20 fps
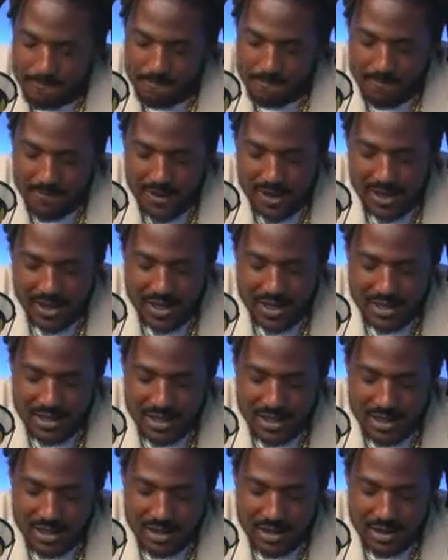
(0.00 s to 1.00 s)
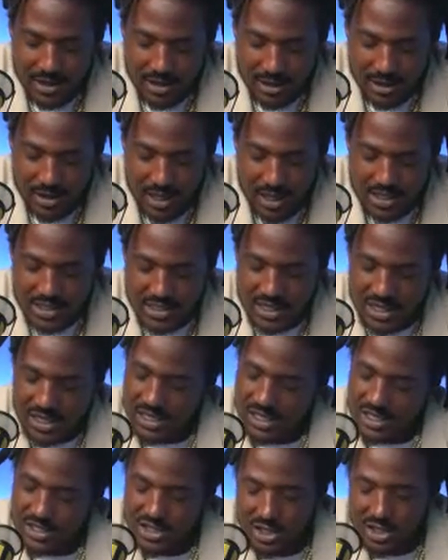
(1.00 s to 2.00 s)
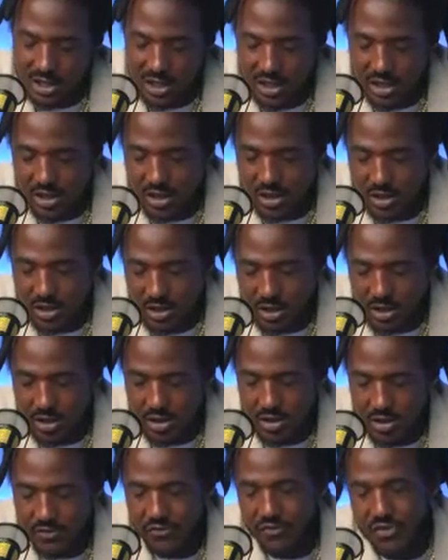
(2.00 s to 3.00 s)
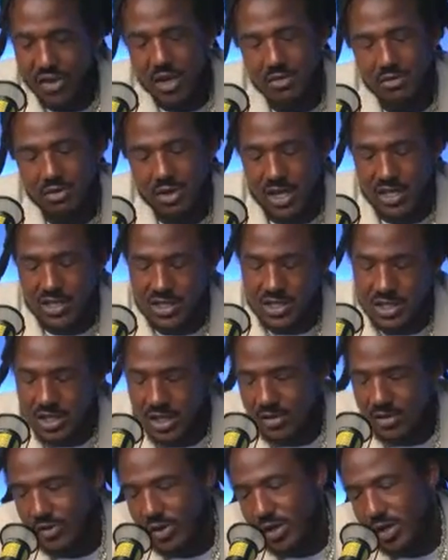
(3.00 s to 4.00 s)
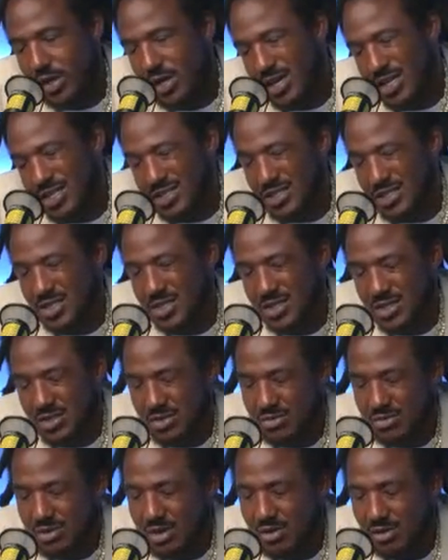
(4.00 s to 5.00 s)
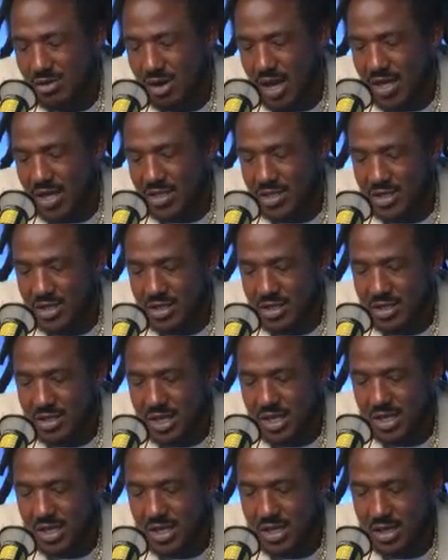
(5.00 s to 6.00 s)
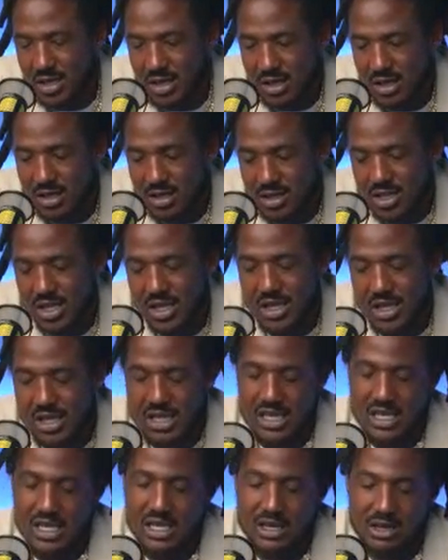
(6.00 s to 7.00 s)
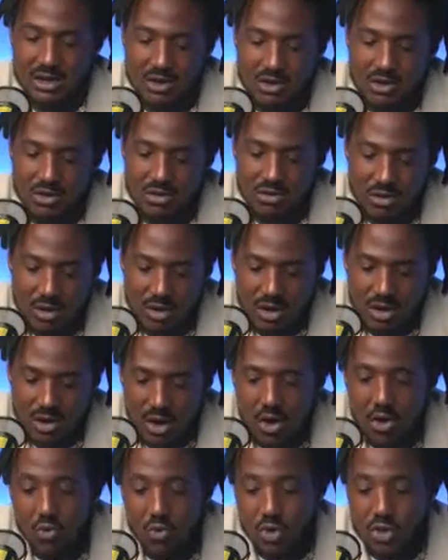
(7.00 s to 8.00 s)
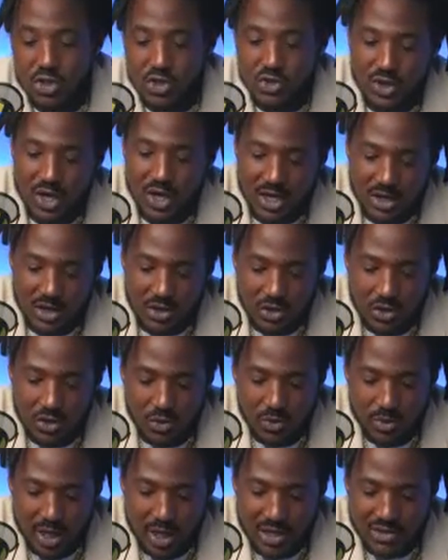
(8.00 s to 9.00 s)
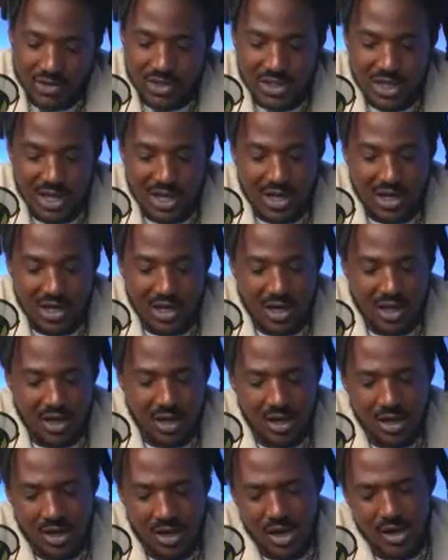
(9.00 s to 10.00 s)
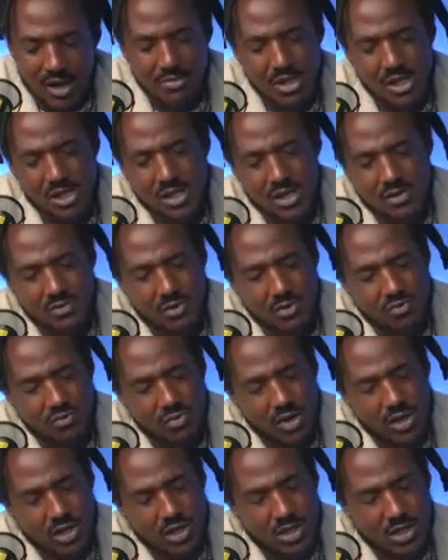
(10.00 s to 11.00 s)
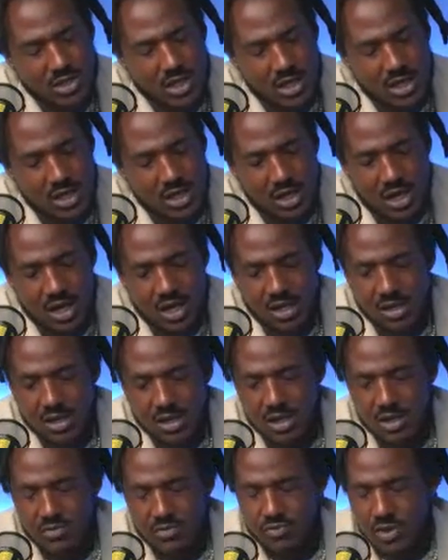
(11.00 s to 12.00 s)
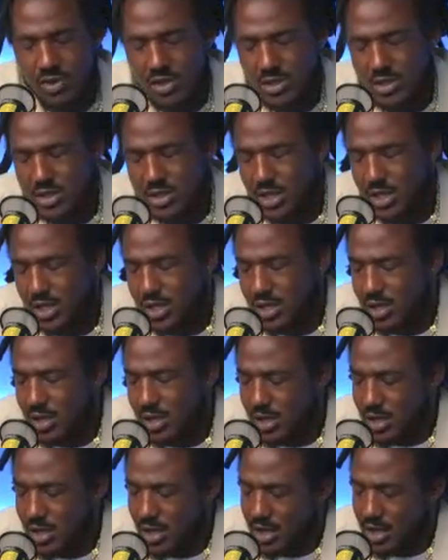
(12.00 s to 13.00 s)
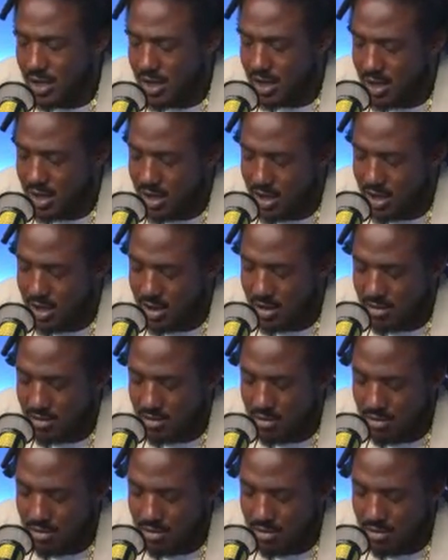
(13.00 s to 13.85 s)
like I think that's initially the foundation of it. Just actually taking heed on what you got to do. But outside of that, I'm in love with real estate. I love real estate. I